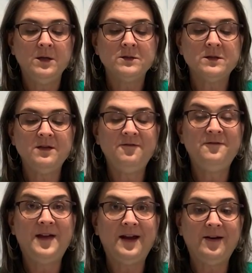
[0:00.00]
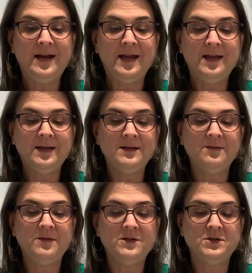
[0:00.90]
to the very end
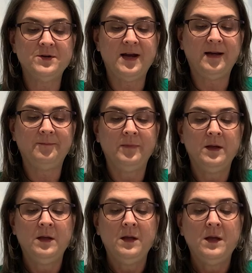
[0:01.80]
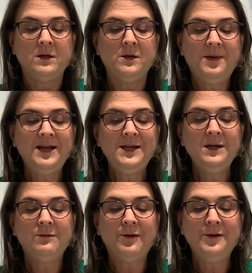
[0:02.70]
of the string. You might
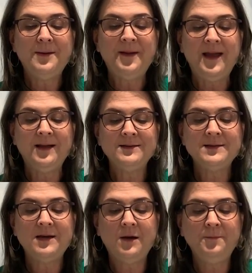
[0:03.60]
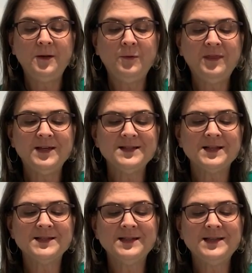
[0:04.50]
need grown-up hands to help you with this
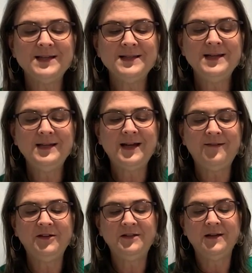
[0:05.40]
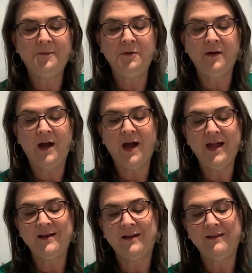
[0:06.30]
because it does need to have a double
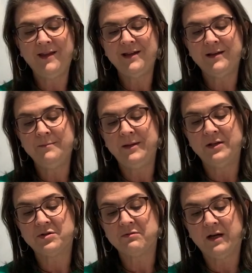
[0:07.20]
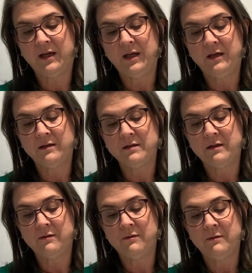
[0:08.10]
knot, and that can be tricky to
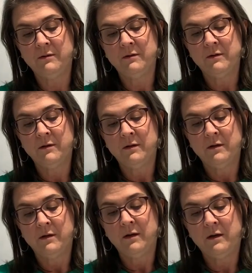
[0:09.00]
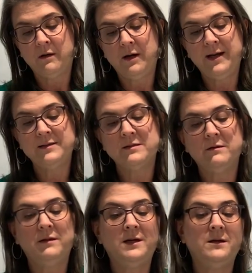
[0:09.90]
do. All right,
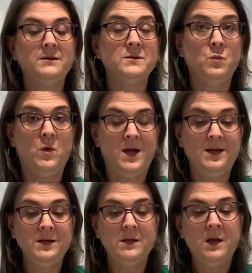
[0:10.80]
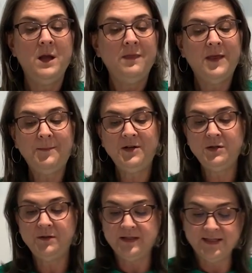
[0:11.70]
so there's one. Then I'm going to do the